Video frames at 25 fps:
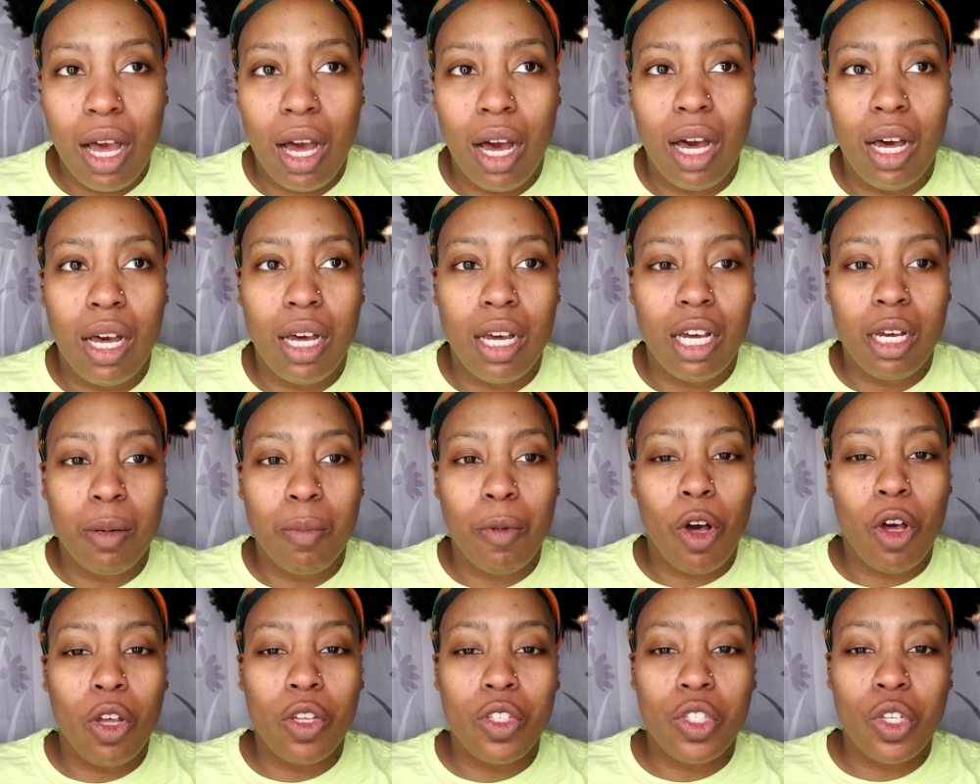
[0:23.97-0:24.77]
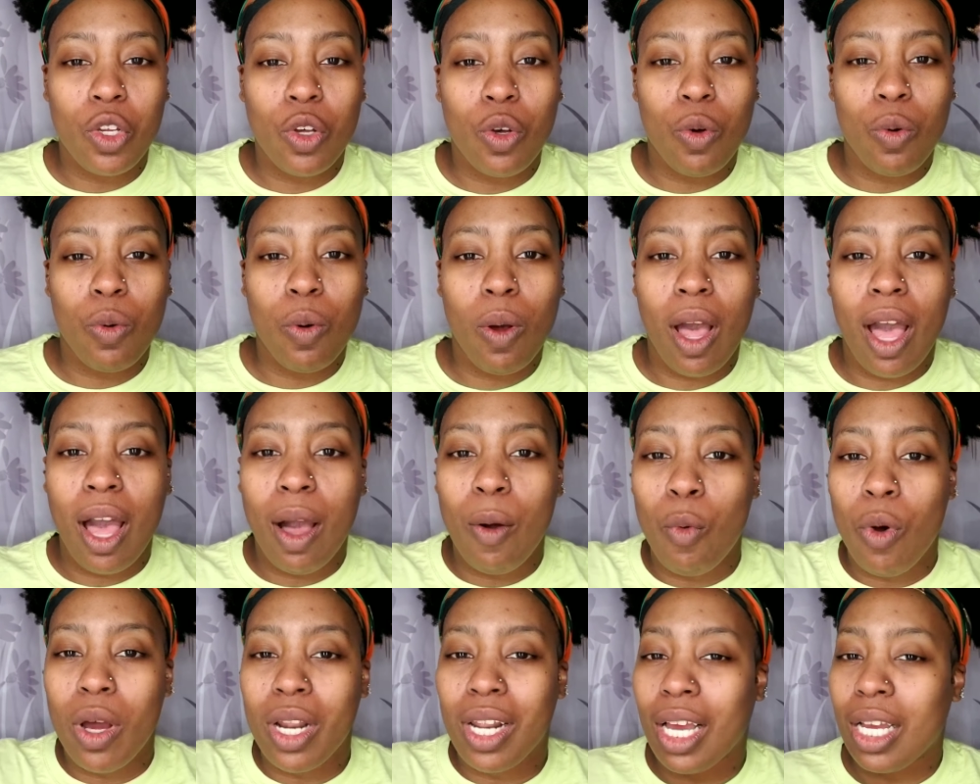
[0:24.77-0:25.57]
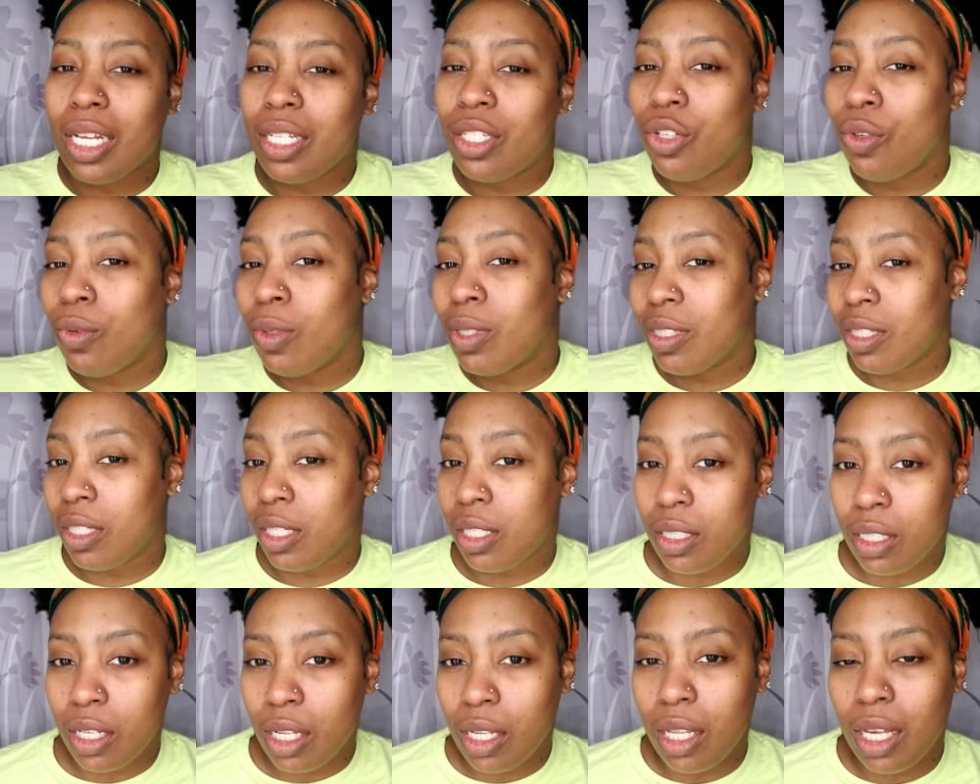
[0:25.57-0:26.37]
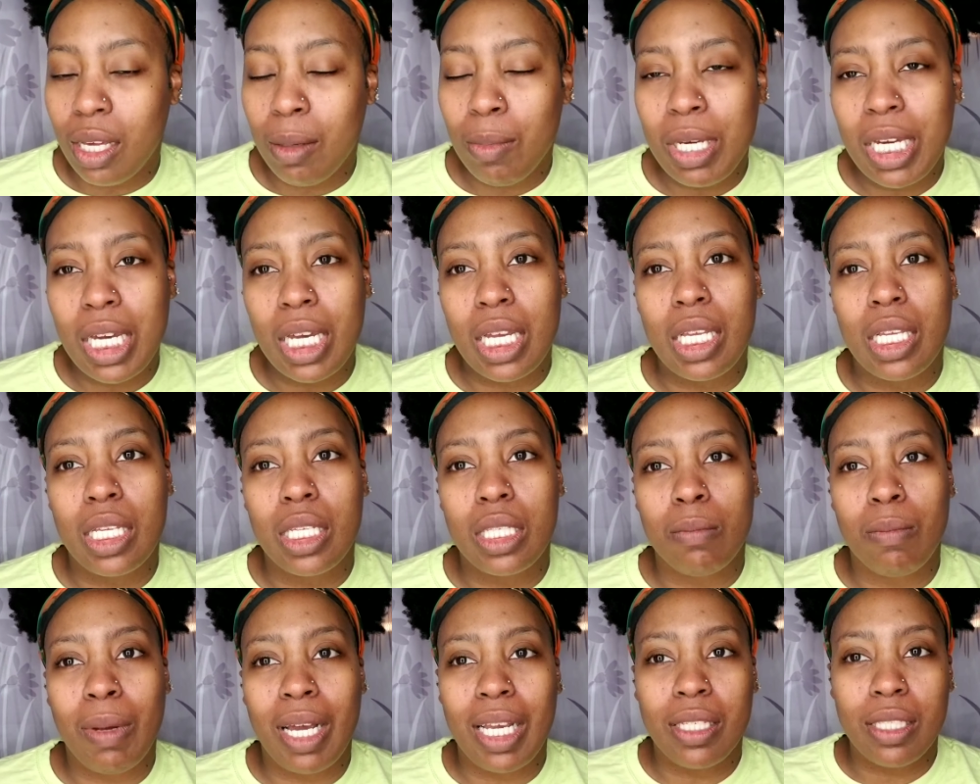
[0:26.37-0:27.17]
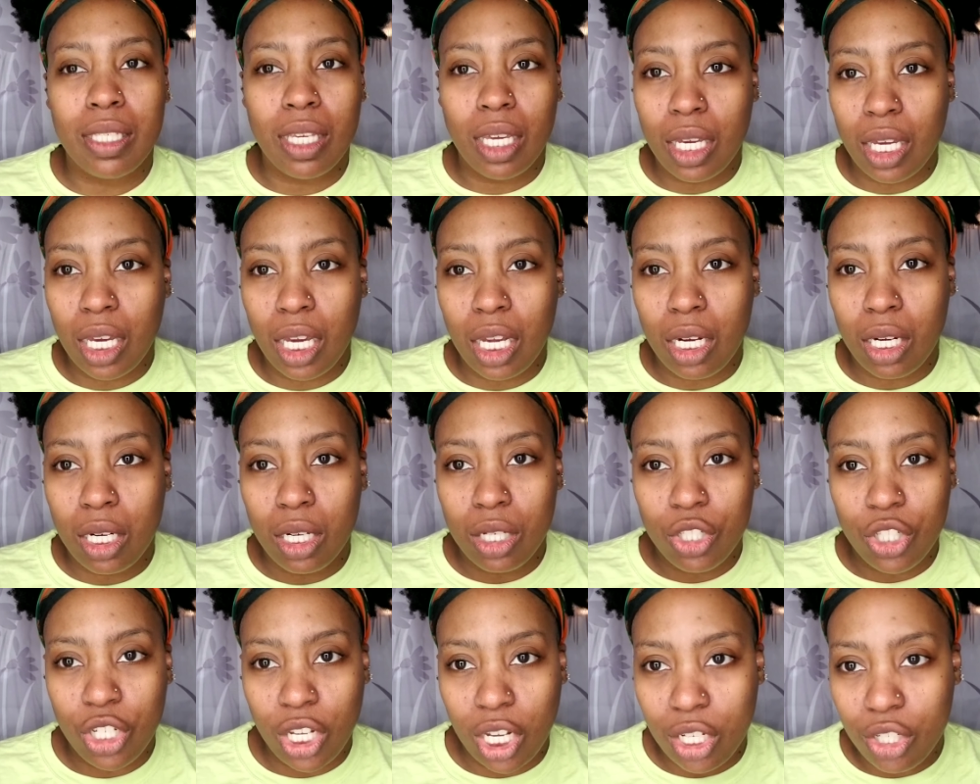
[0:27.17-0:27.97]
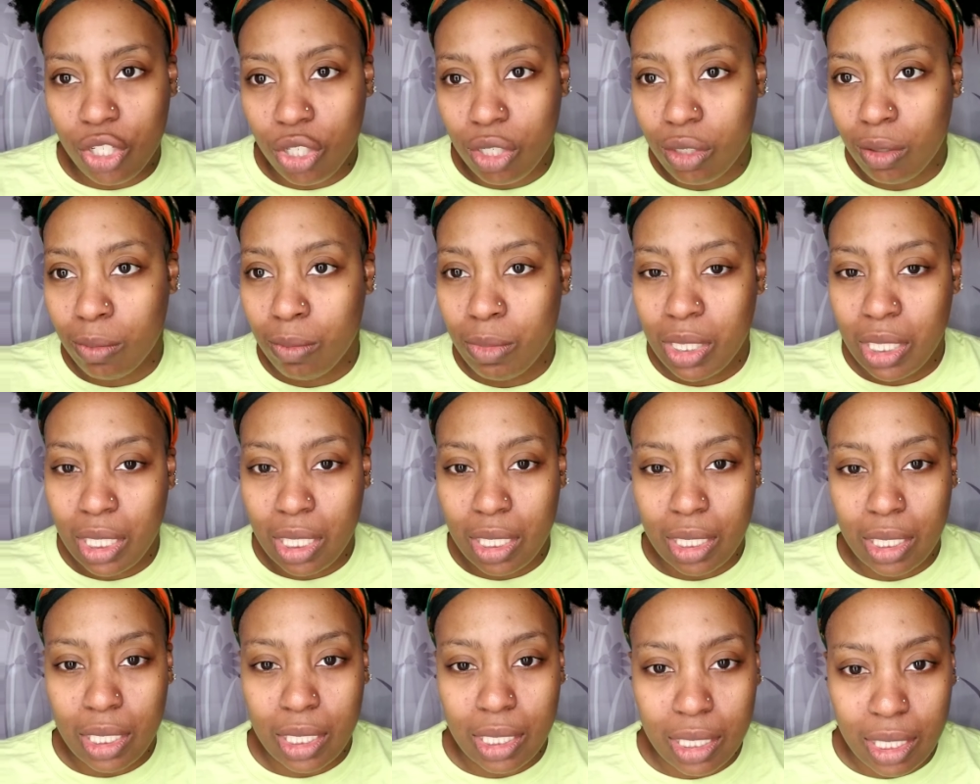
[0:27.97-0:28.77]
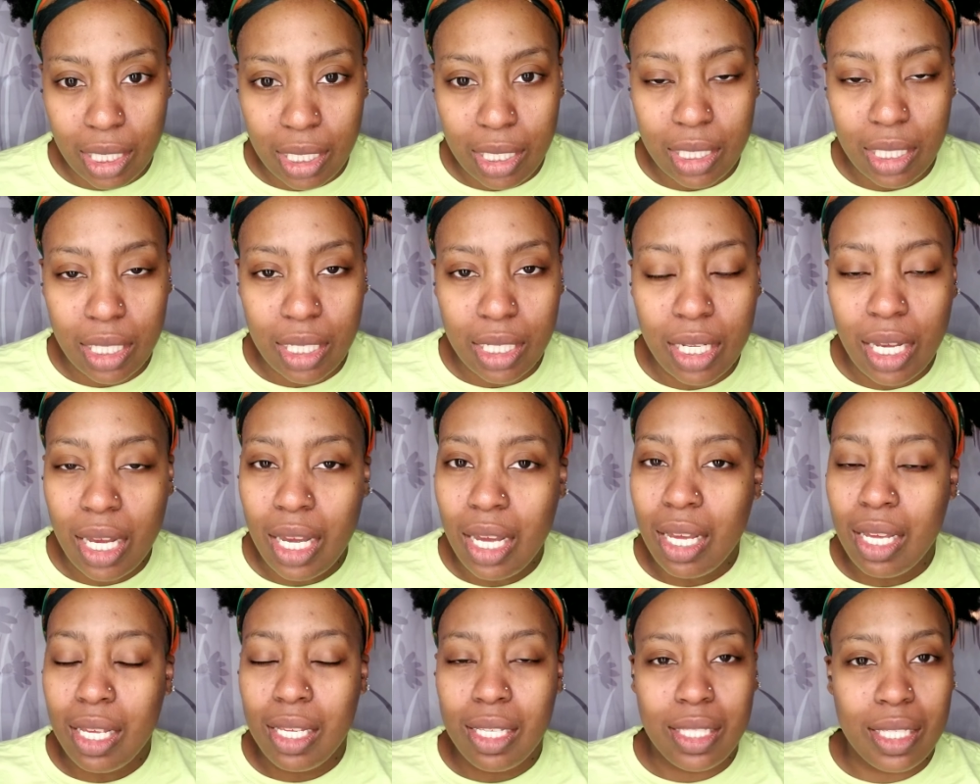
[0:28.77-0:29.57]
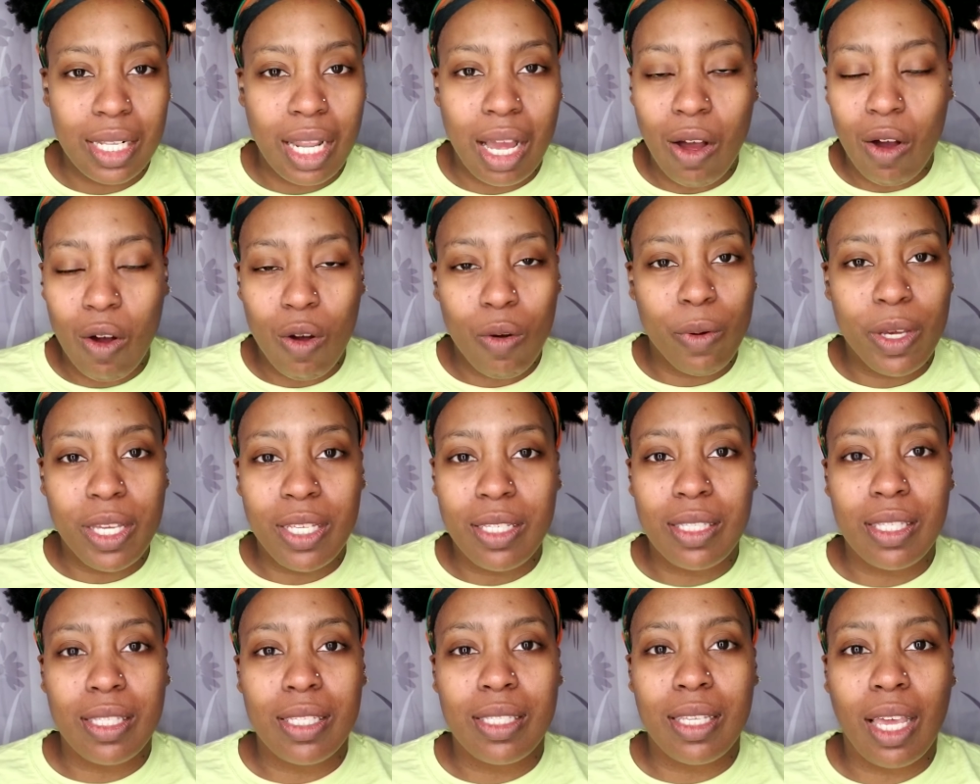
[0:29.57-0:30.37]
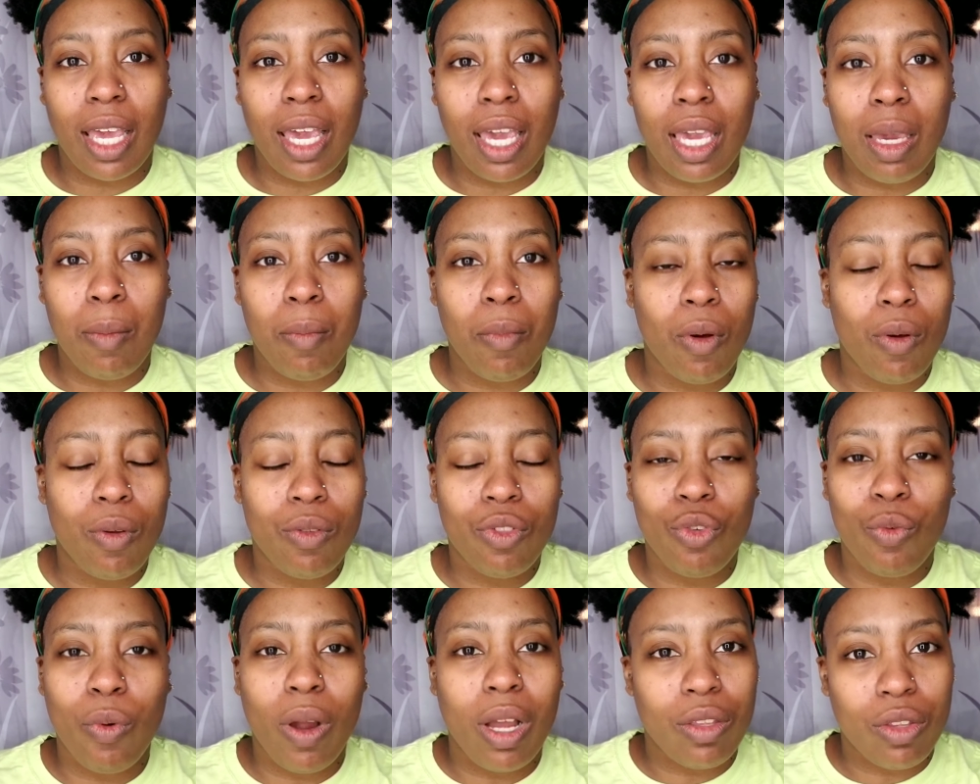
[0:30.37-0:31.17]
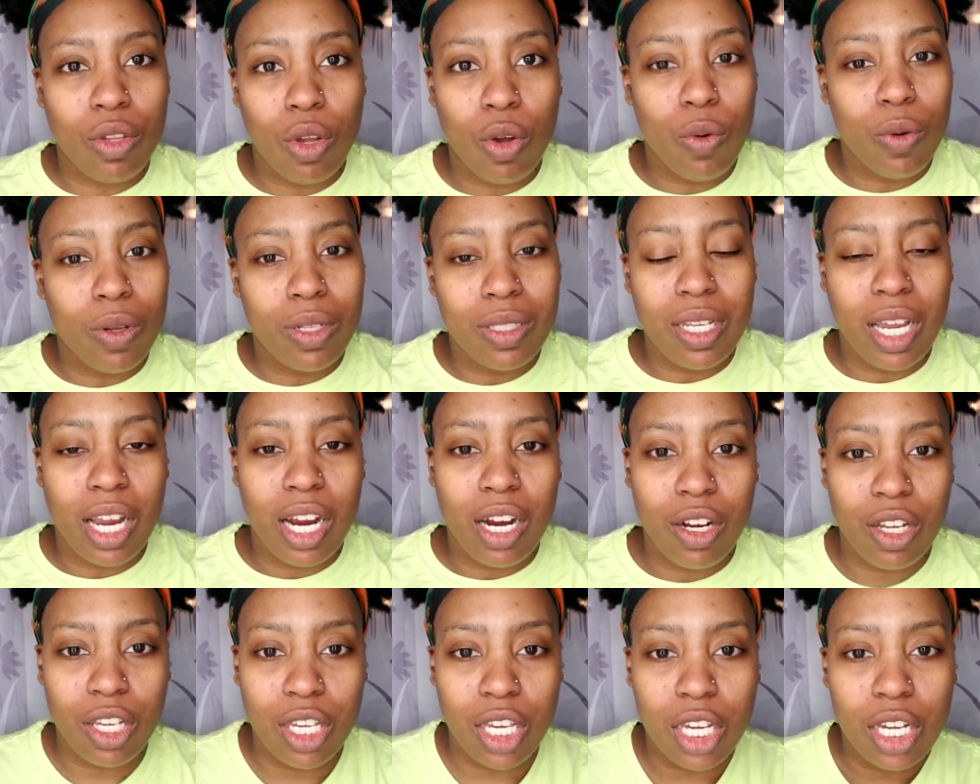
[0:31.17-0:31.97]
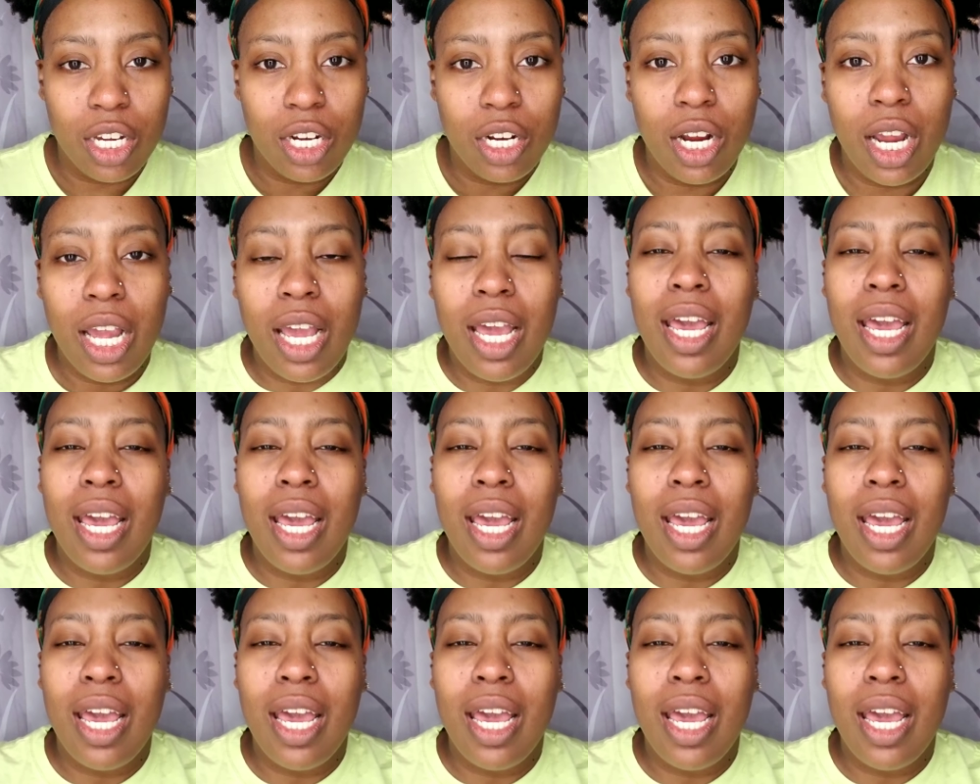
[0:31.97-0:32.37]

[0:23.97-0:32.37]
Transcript: um also what i do seasonally because my skincare changes from season to season it's not always the same throughout the whole entire year.